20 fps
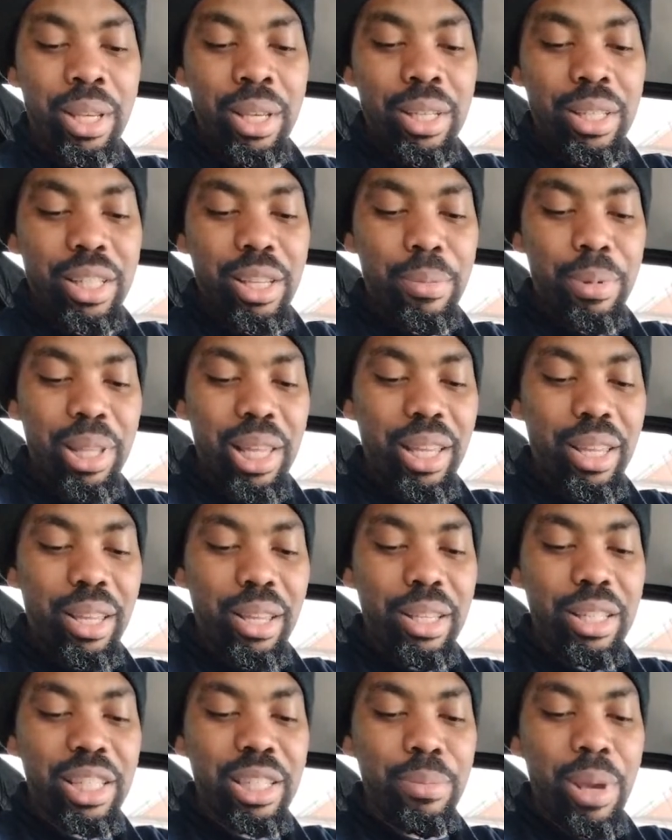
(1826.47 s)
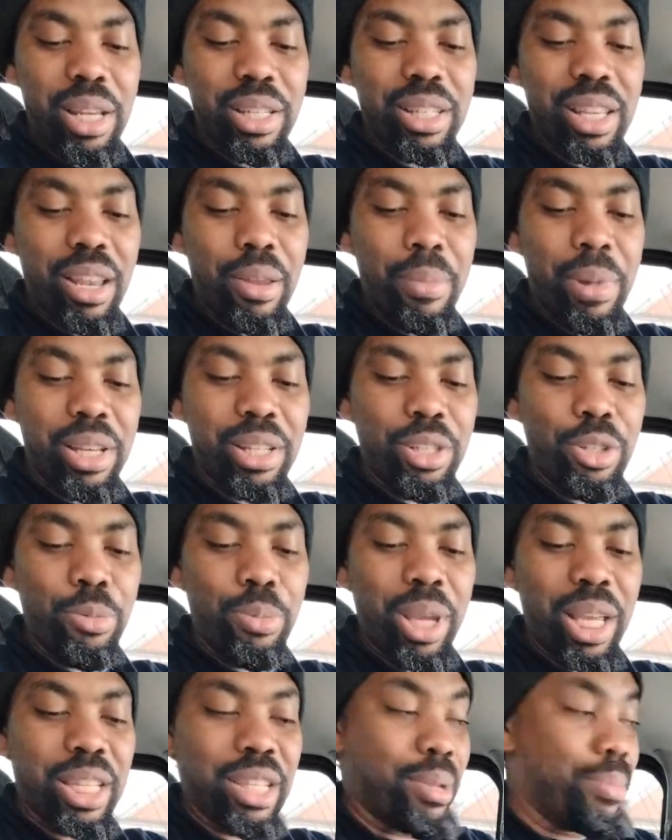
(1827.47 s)
So I mean, like, just imagine that. Imagine you
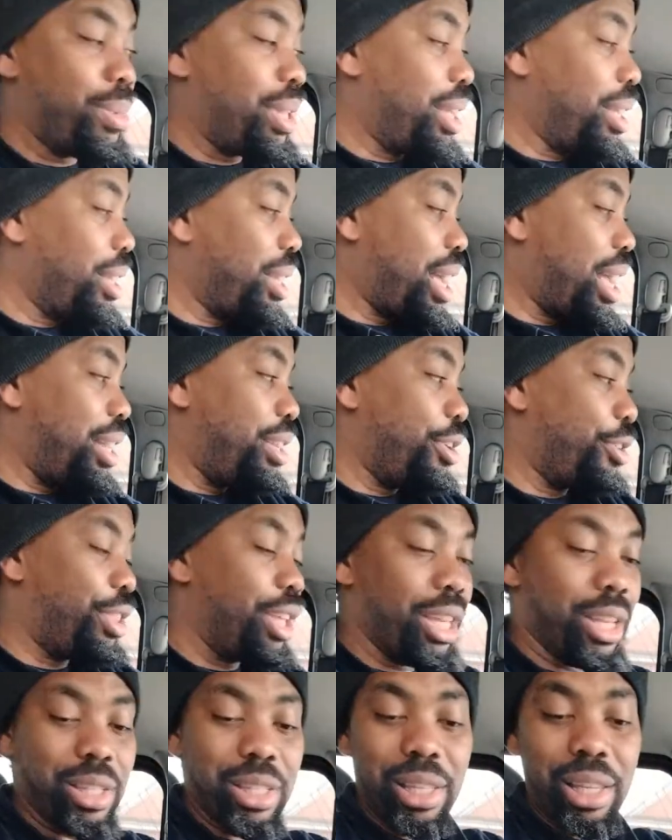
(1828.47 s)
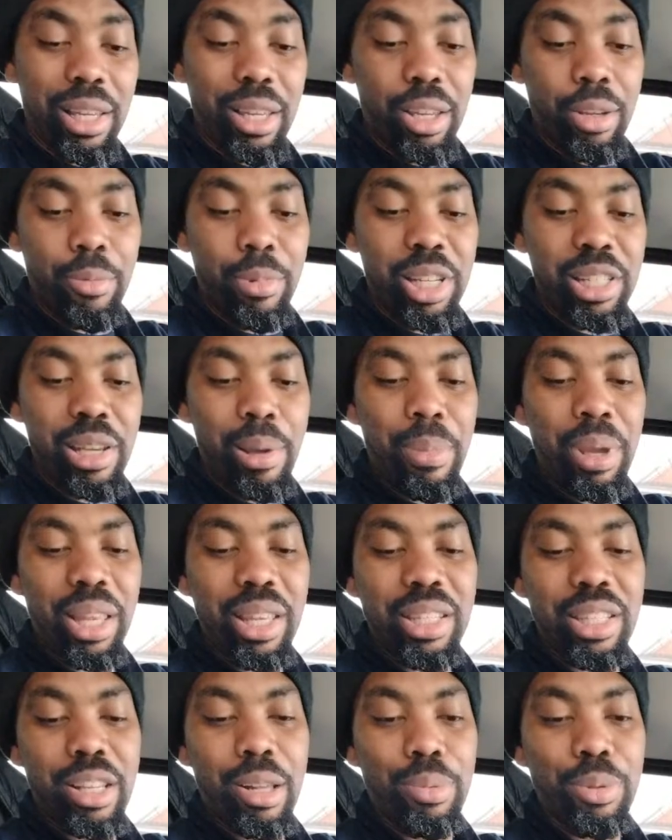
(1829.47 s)
make something, and your thing doesn't like you. Imagine I make
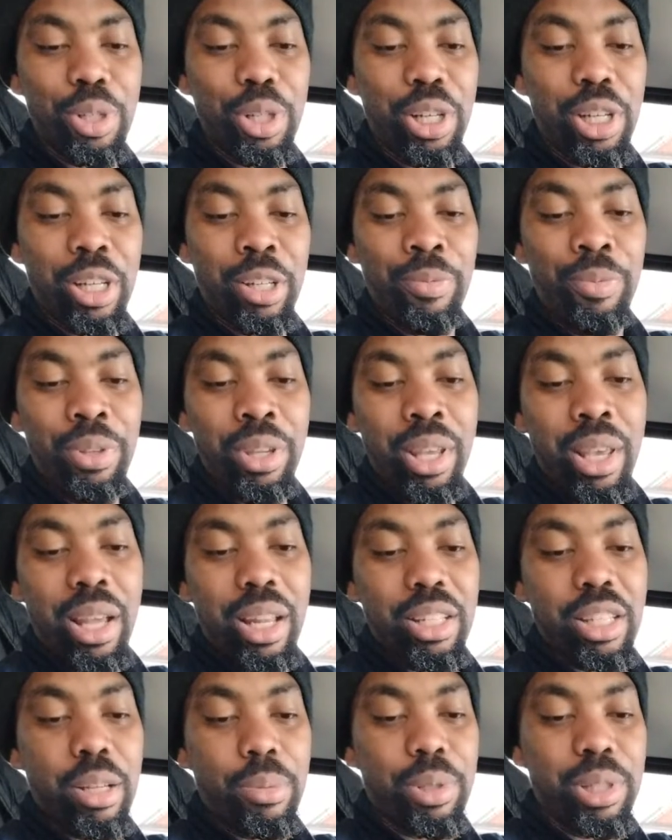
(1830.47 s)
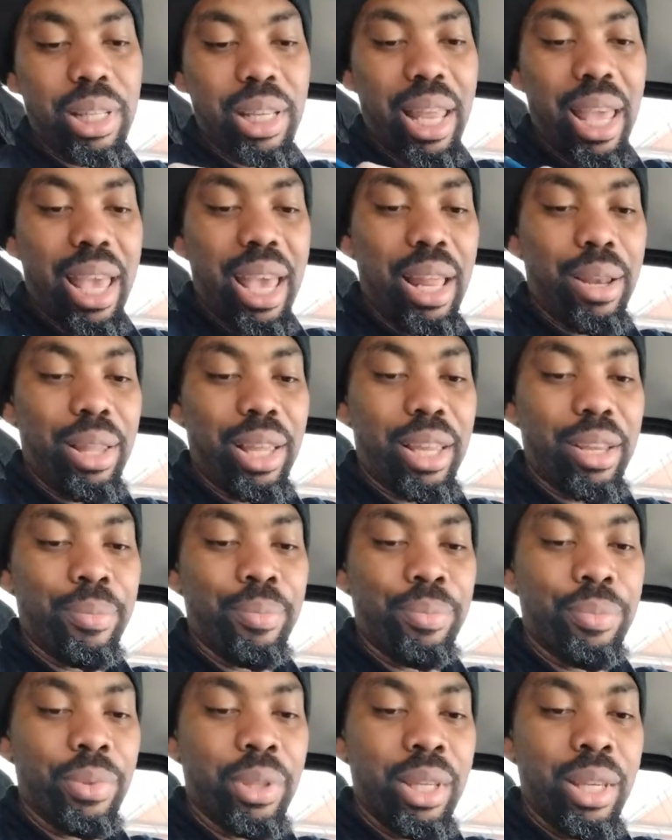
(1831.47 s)
this sculpture here. The sculpture's like, I don't like you.
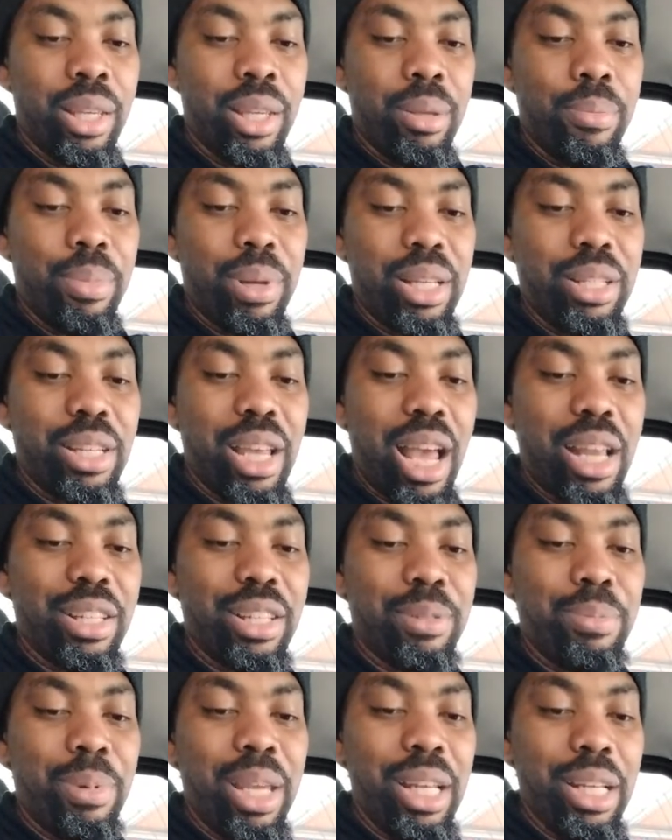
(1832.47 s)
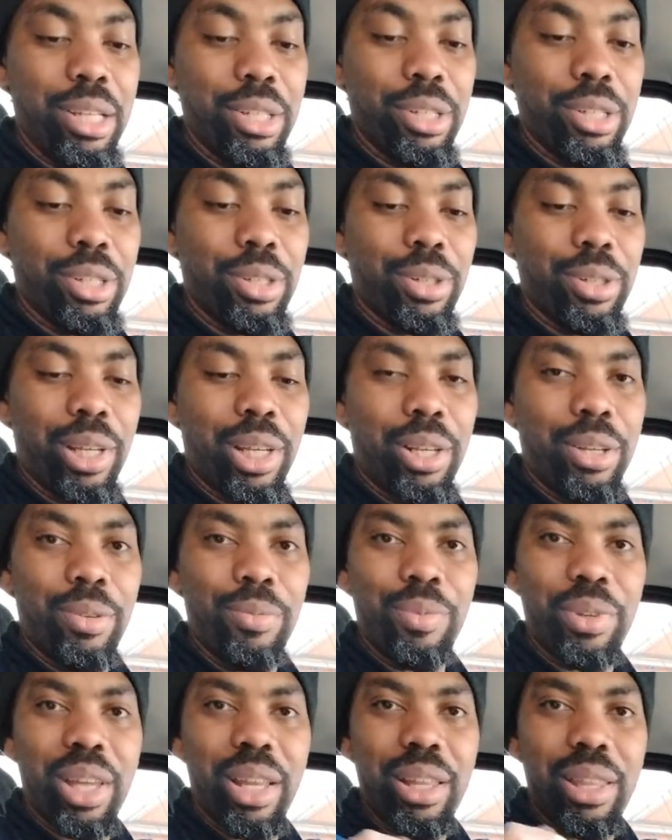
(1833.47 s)
But I just made you, you know,
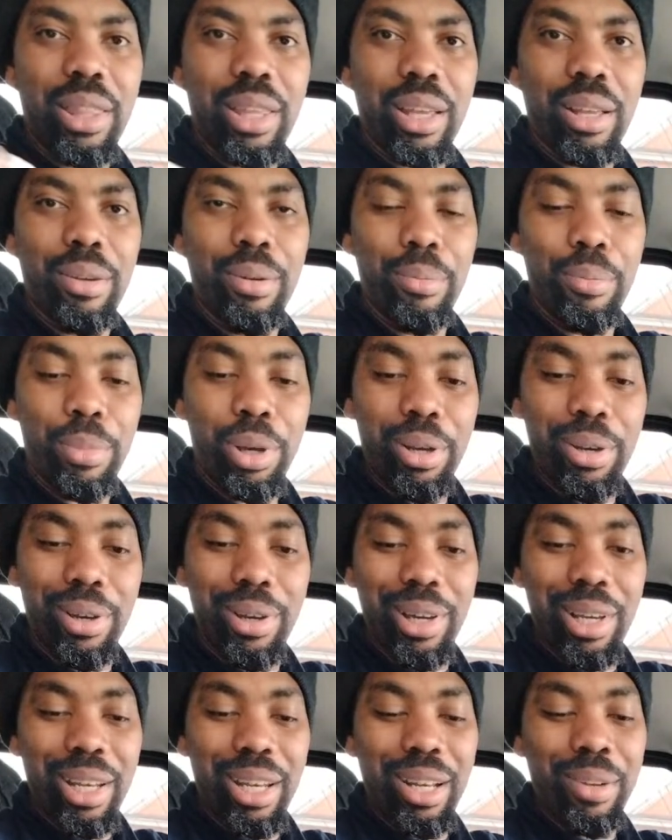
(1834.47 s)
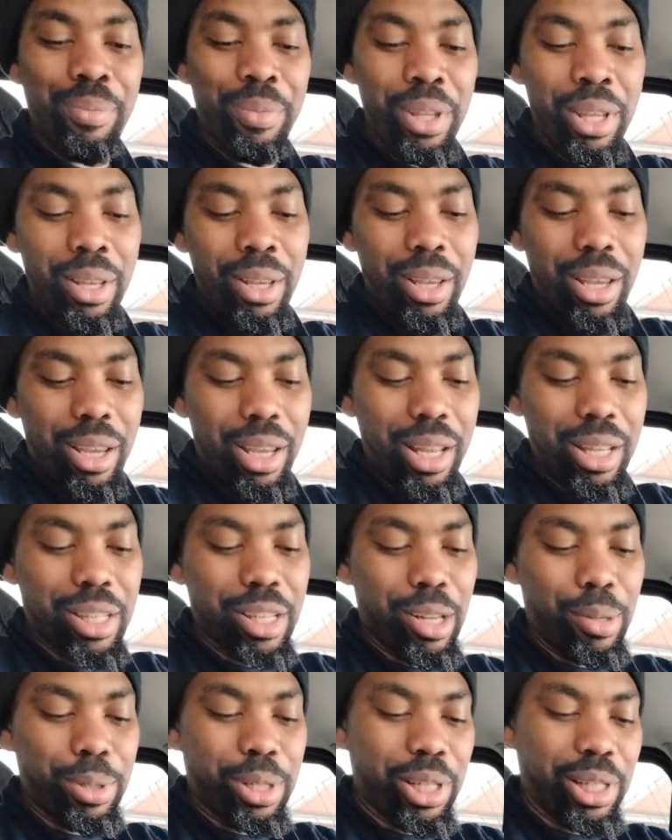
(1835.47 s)
kind of thing. But
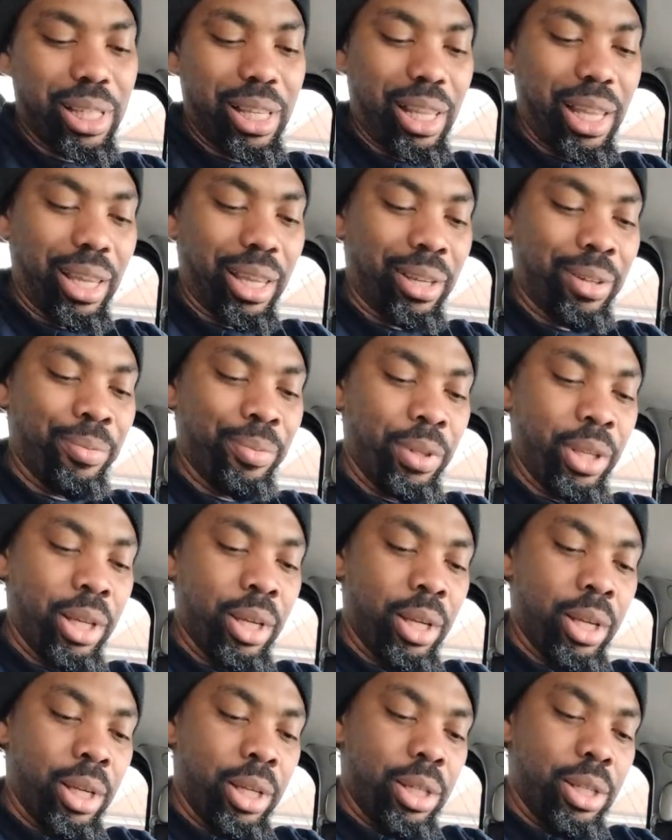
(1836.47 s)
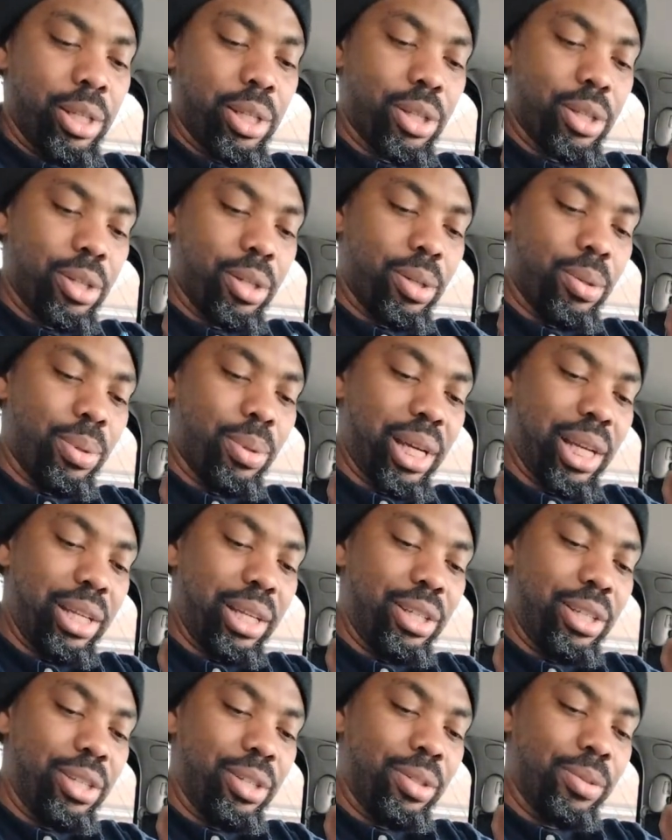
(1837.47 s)
sculpture doesn't like you. So what can
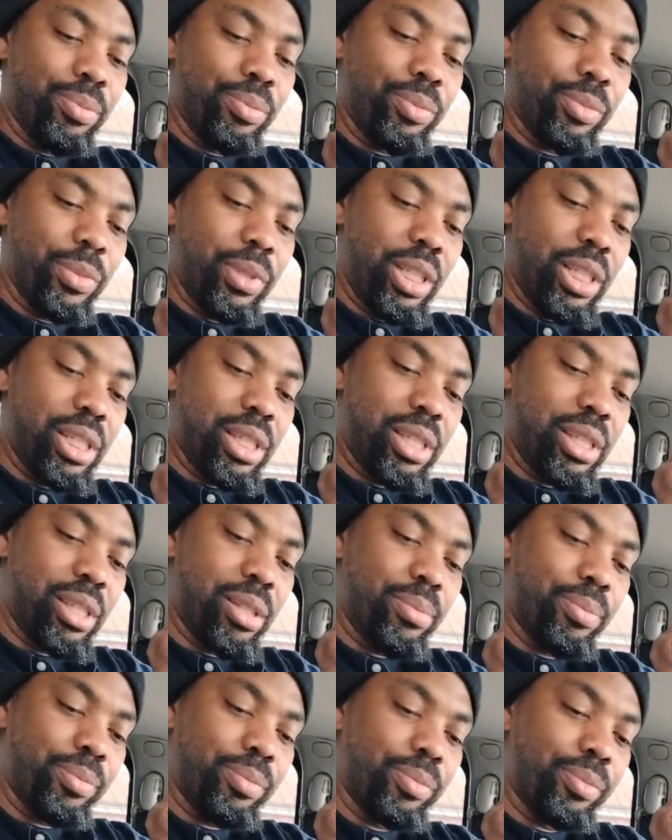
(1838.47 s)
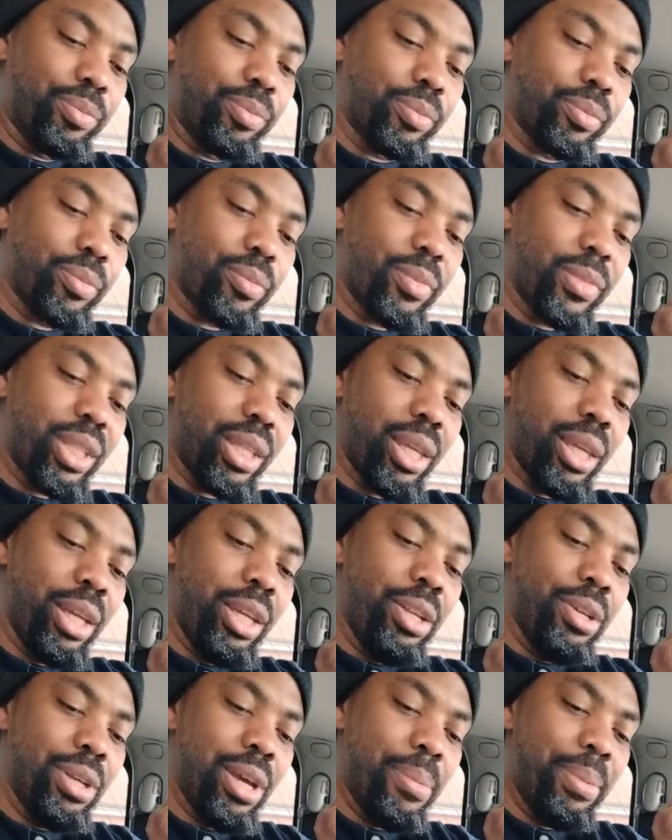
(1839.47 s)
you do? He just,
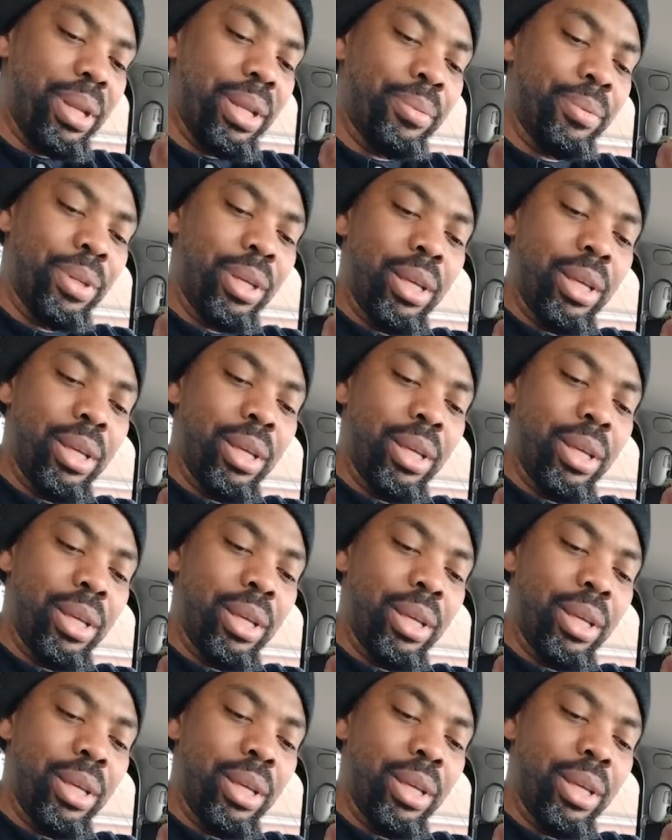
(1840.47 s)
you know, I mean,